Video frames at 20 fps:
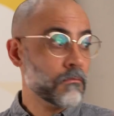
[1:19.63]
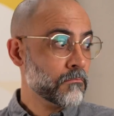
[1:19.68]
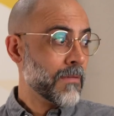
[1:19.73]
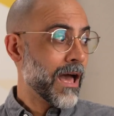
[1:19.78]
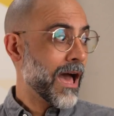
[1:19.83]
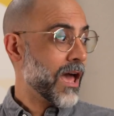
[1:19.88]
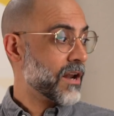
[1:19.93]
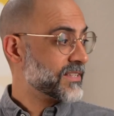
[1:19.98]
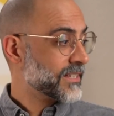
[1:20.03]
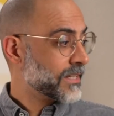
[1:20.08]

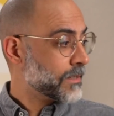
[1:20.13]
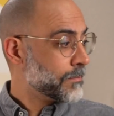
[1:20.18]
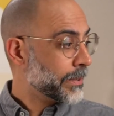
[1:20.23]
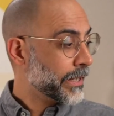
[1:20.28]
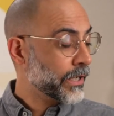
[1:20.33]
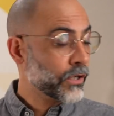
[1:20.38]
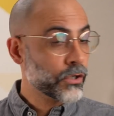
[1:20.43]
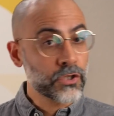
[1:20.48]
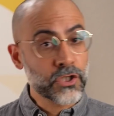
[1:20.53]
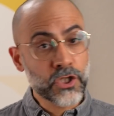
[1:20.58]
How does it
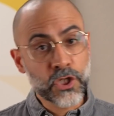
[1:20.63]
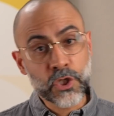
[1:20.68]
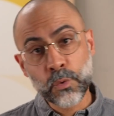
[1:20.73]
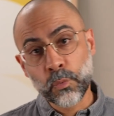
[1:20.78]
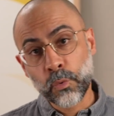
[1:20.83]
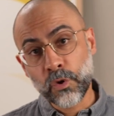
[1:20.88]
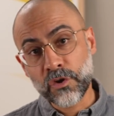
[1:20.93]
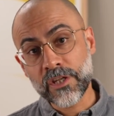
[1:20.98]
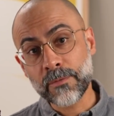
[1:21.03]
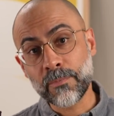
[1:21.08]
compare to
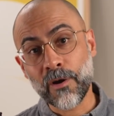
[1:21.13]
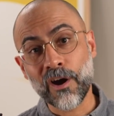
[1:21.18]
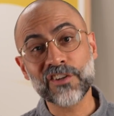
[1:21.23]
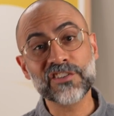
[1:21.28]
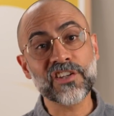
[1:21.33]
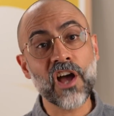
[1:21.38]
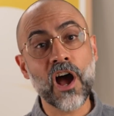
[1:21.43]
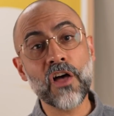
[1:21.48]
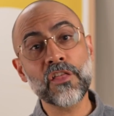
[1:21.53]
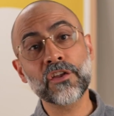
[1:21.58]
Worthy
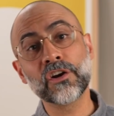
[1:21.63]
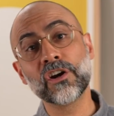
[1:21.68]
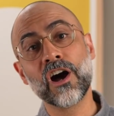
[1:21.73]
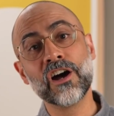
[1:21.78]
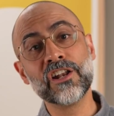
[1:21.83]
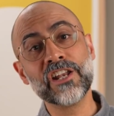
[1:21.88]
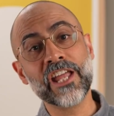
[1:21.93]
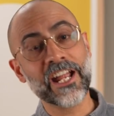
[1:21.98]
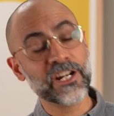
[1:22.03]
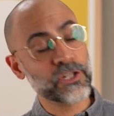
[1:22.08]
Park's other
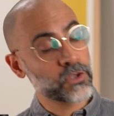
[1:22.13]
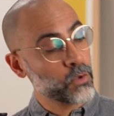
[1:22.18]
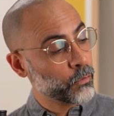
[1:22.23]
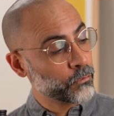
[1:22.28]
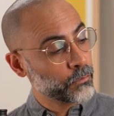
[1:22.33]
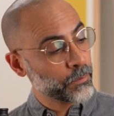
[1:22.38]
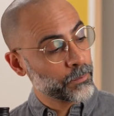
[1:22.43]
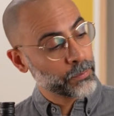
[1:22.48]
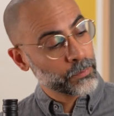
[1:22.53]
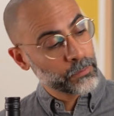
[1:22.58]
unaged
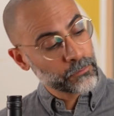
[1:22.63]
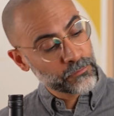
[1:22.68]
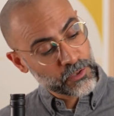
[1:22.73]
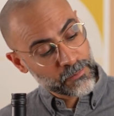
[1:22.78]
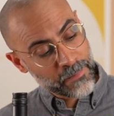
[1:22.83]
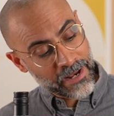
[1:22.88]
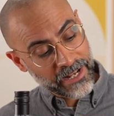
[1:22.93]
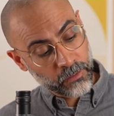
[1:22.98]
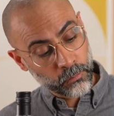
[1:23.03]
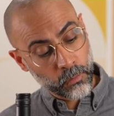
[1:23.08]
overproof
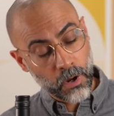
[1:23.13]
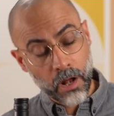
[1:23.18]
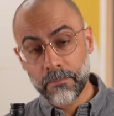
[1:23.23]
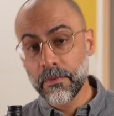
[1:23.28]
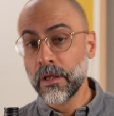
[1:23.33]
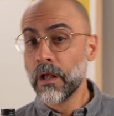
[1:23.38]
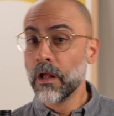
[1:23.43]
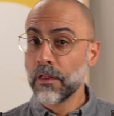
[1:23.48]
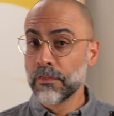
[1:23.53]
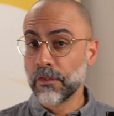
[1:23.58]
Jamaican
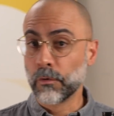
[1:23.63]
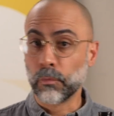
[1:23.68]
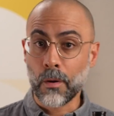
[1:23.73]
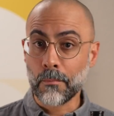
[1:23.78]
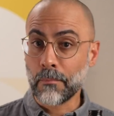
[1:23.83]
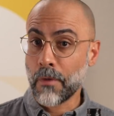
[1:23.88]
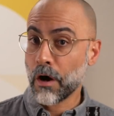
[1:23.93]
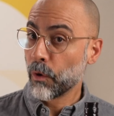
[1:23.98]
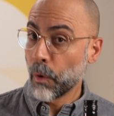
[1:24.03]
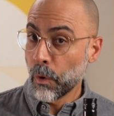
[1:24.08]
rum, the Rum
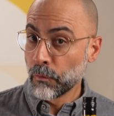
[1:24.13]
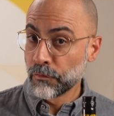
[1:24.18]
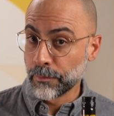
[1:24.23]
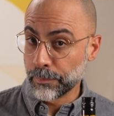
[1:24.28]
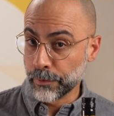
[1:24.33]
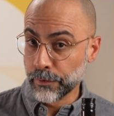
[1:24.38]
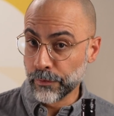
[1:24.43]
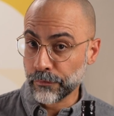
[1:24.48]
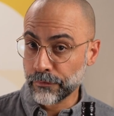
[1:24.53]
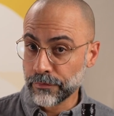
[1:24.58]
Bar
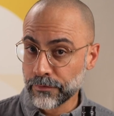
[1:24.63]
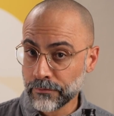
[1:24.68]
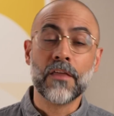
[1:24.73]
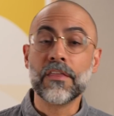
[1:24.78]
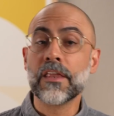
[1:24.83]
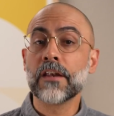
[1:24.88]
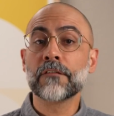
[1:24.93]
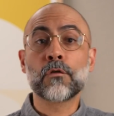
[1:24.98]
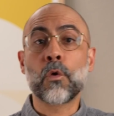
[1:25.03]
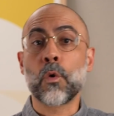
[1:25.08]
Overproof? And
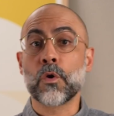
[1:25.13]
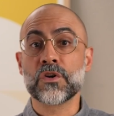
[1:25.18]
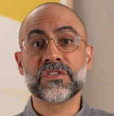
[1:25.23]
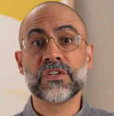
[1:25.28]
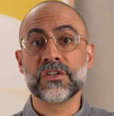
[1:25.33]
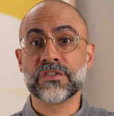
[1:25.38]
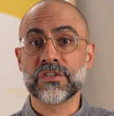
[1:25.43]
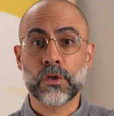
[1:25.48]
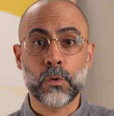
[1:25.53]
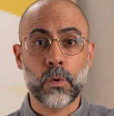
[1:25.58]
then of course
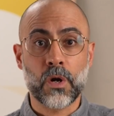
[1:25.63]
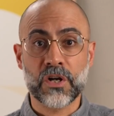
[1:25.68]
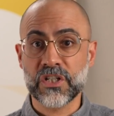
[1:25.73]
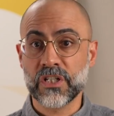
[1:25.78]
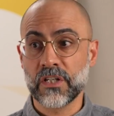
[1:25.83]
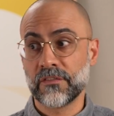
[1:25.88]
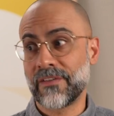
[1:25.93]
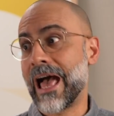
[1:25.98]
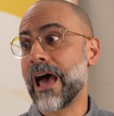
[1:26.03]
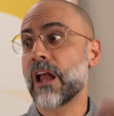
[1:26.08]
there's the
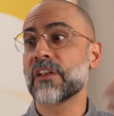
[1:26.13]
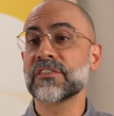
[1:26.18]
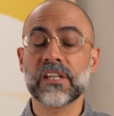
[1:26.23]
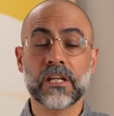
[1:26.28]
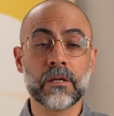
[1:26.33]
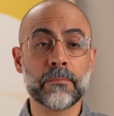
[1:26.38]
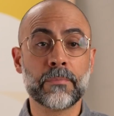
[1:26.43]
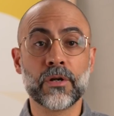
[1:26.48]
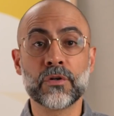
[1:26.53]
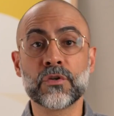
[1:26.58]
question of how does it
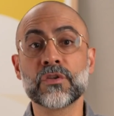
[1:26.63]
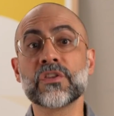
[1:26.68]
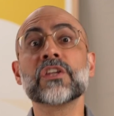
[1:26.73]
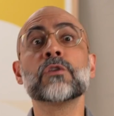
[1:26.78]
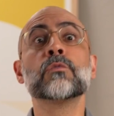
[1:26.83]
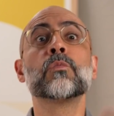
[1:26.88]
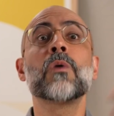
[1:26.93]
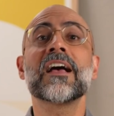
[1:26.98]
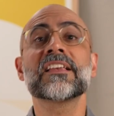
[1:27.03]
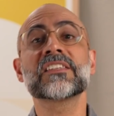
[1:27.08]
compare to the
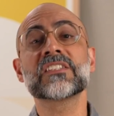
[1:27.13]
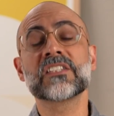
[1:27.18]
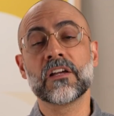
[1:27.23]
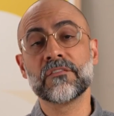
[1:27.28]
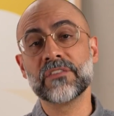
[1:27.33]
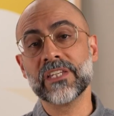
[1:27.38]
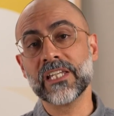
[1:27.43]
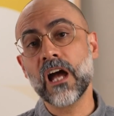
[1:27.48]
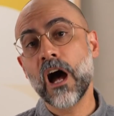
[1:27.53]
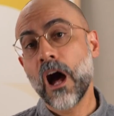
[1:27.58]
rest
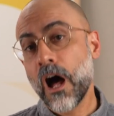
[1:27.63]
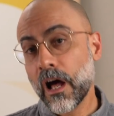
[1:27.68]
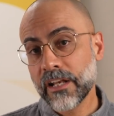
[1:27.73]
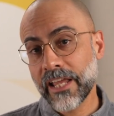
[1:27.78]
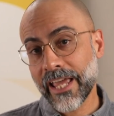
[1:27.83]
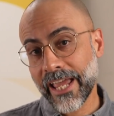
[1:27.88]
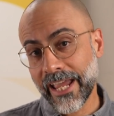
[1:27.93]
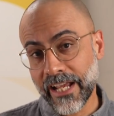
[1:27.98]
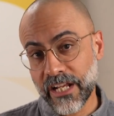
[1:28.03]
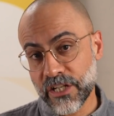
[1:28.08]
of the
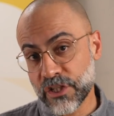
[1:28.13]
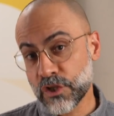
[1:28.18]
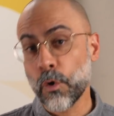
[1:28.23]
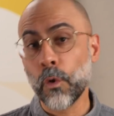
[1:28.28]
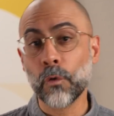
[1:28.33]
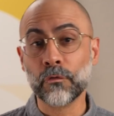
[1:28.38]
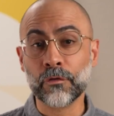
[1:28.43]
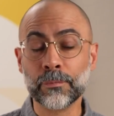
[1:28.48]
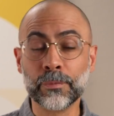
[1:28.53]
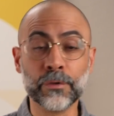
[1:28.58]
unaged
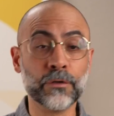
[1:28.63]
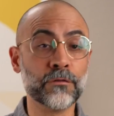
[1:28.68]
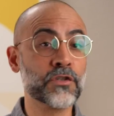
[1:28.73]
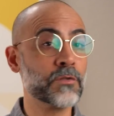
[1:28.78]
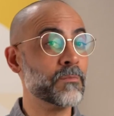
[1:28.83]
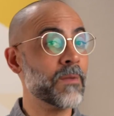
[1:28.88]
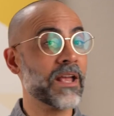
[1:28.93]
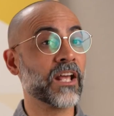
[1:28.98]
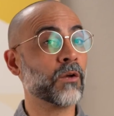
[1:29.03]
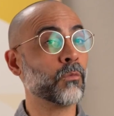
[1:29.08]
overproof
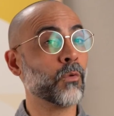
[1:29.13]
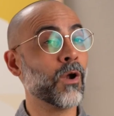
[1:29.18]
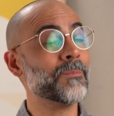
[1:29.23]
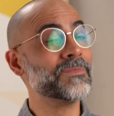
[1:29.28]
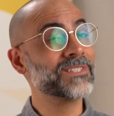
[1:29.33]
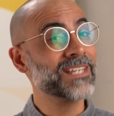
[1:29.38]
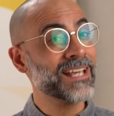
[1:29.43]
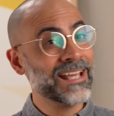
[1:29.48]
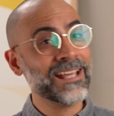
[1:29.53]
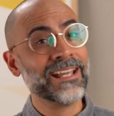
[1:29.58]
Jamaican
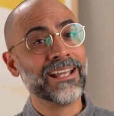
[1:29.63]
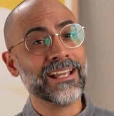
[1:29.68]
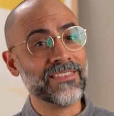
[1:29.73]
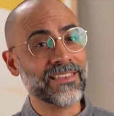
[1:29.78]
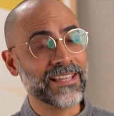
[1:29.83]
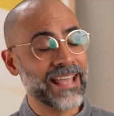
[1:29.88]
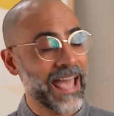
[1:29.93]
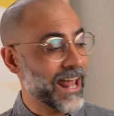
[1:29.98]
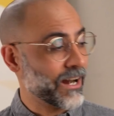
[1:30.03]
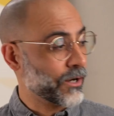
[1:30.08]
rums in the
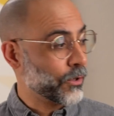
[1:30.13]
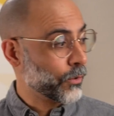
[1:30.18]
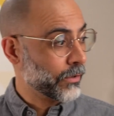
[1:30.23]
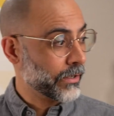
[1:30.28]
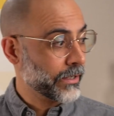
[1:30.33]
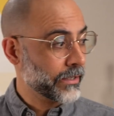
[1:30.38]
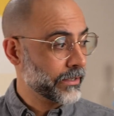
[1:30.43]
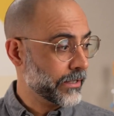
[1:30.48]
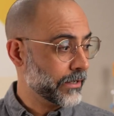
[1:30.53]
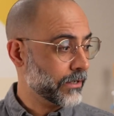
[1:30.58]

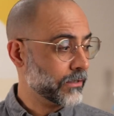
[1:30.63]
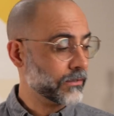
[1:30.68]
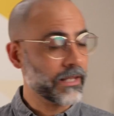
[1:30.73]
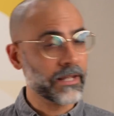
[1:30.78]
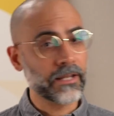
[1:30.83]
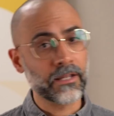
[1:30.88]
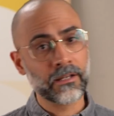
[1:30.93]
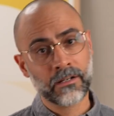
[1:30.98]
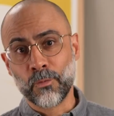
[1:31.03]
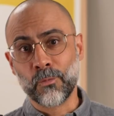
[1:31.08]
category,
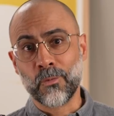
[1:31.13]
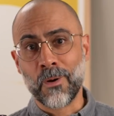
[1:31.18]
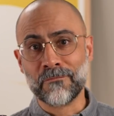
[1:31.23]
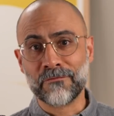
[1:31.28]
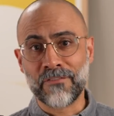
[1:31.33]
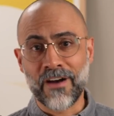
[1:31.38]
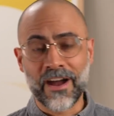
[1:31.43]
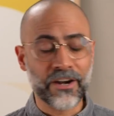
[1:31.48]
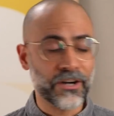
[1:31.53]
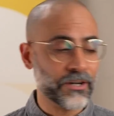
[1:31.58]
like
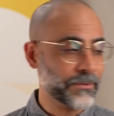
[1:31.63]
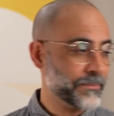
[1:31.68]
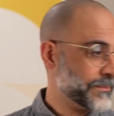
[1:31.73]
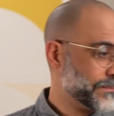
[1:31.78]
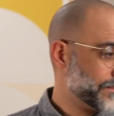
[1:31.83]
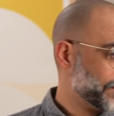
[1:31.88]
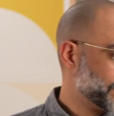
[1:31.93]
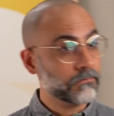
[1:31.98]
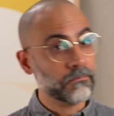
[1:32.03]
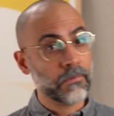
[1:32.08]
Rumfire,
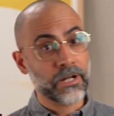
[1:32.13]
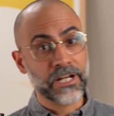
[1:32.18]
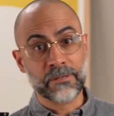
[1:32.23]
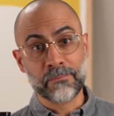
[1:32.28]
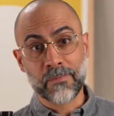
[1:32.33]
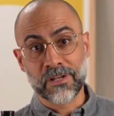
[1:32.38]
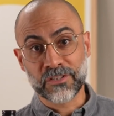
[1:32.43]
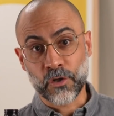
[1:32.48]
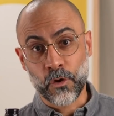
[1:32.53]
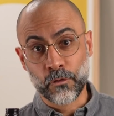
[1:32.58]
Money
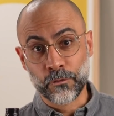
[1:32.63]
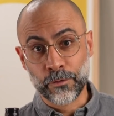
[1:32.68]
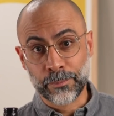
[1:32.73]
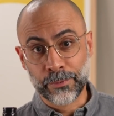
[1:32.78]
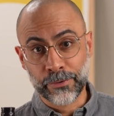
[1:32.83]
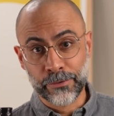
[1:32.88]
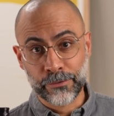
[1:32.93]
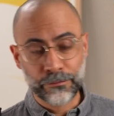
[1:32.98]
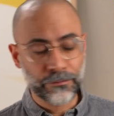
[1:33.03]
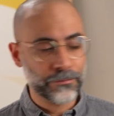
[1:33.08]
Musk
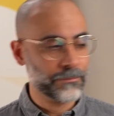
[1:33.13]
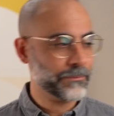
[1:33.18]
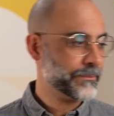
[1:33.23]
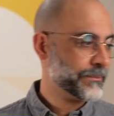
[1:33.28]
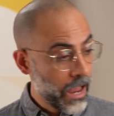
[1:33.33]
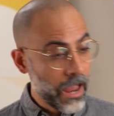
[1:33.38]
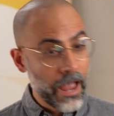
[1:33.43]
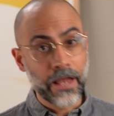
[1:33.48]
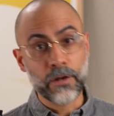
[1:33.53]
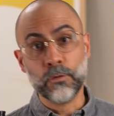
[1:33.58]
Overproof,
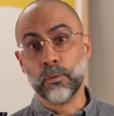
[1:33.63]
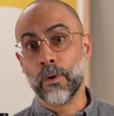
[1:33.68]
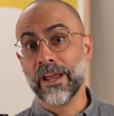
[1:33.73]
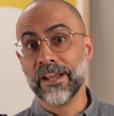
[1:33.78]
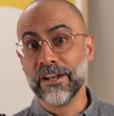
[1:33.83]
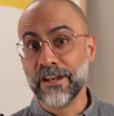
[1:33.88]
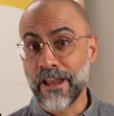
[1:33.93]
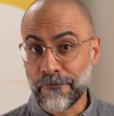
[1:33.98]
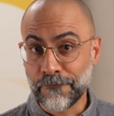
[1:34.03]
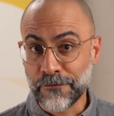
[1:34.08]
and Ray
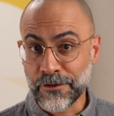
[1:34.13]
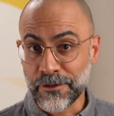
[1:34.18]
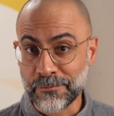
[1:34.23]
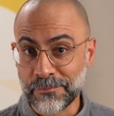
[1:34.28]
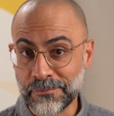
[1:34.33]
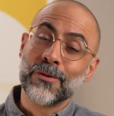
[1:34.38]
and Nephew.